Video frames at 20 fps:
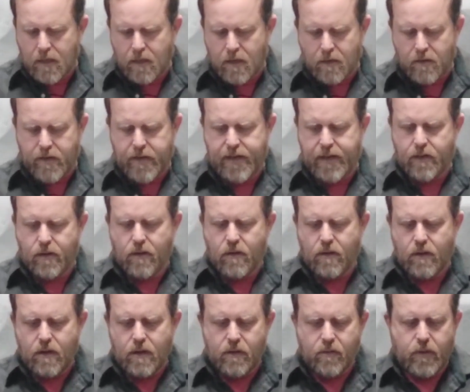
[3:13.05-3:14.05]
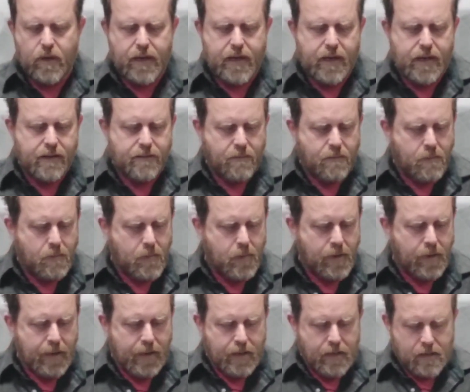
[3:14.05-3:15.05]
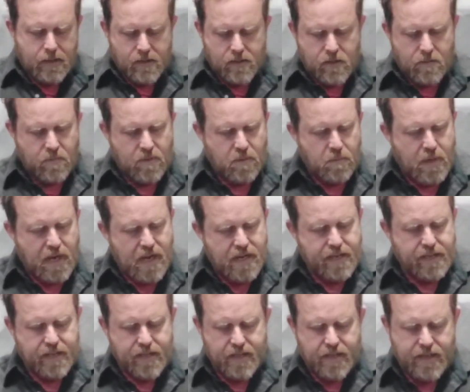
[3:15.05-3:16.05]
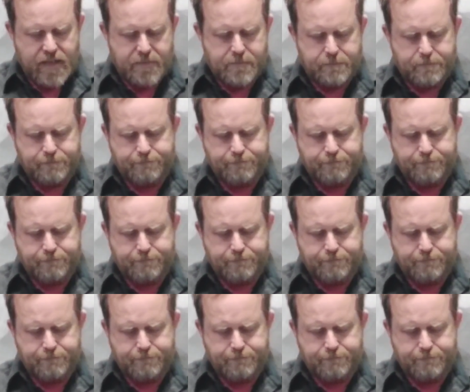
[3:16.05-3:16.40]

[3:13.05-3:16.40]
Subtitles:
are here already. So I'm going to mock it up.